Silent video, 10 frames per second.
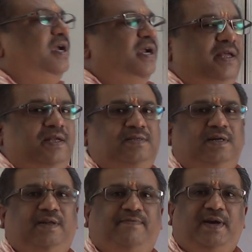it is
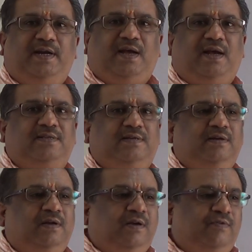defined as
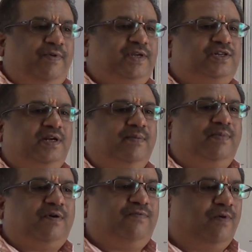fixed number
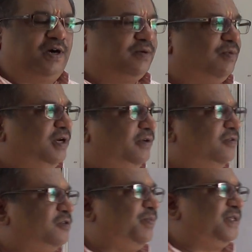of water
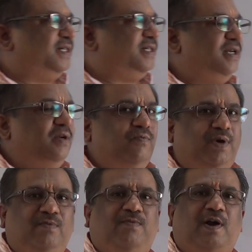molecules present in
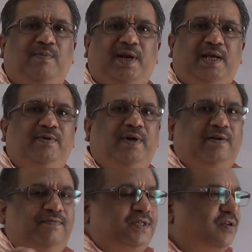one formula unit
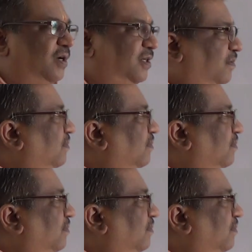of a salt.